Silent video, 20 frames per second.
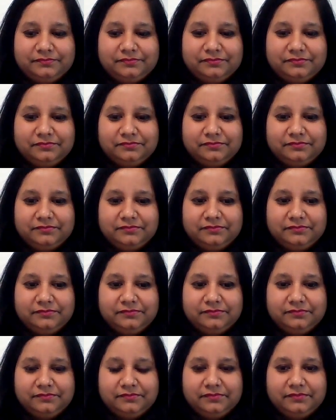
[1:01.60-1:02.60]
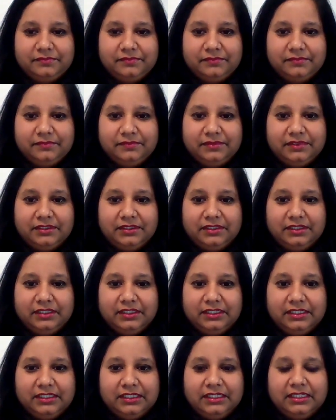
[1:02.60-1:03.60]

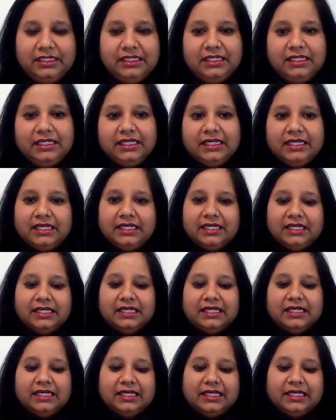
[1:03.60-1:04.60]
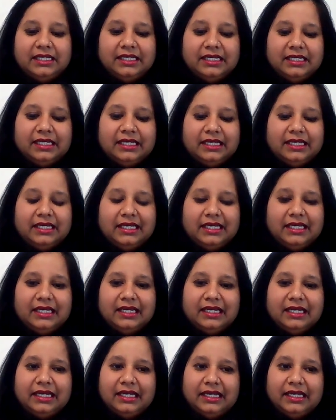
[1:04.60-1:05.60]

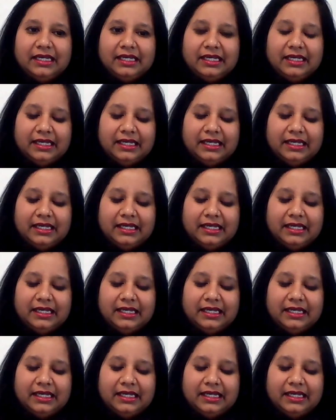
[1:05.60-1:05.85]
Nothing is said.